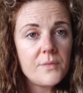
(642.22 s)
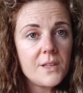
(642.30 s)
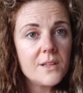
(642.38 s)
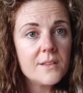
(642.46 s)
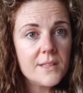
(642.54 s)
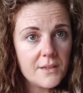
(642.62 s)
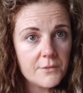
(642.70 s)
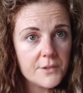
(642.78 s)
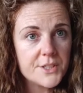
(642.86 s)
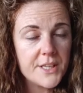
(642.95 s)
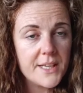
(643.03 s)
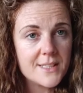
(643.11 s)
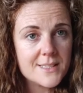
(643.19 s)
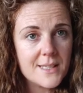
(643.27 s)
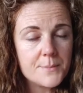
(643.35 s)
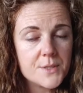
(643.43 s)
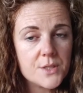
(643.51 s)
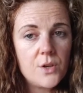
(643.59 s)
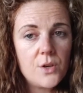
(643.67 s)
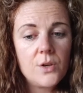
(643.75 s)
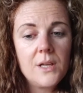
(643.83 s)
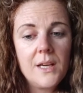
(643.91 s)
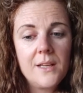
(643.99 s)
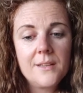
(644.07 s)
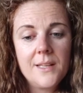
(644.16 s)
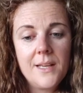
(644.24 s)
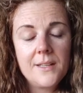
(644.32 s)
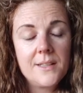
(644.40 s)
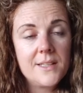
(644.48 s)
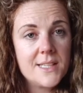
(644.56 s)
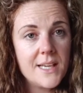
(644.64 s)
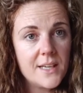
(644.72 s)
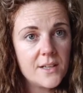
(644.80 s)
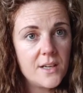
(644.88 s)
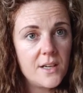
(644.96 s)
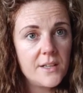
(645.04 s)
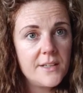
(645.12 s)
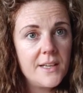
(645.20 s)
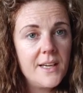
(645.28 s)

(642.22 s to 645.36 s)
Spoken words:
They accept it all, and they take it on,